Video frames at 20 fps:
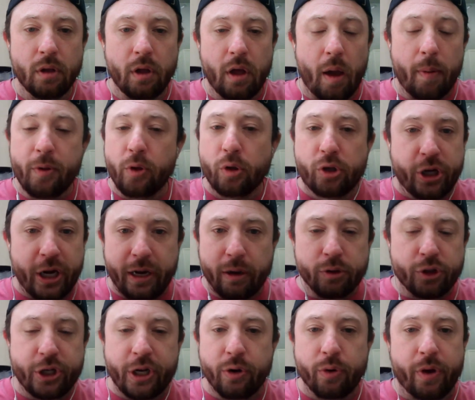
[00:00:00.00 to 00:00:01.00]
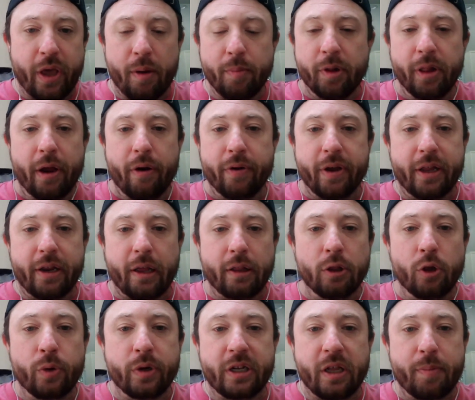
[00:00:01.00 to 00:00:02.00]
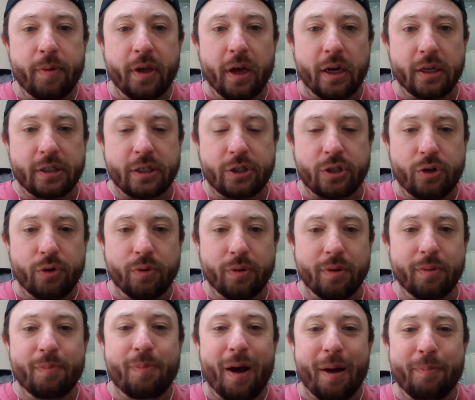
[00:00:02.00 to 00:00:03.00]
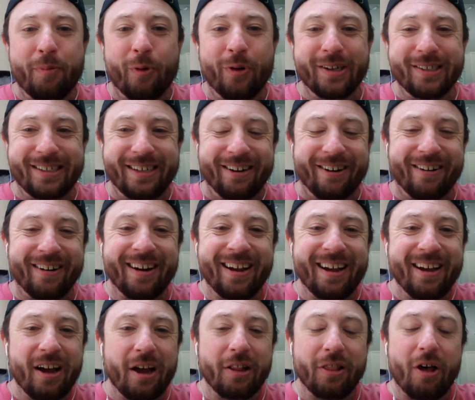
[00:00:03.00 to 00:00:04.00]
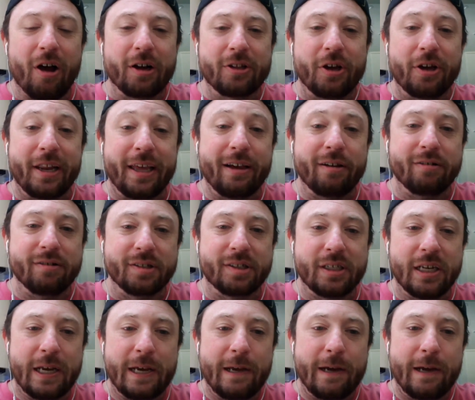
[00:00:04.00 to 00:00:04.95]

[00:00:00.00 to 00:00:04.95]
I mean, you check out Gino Camilleri and Louis DiBiase, too. My boys here, Locked On Eagles.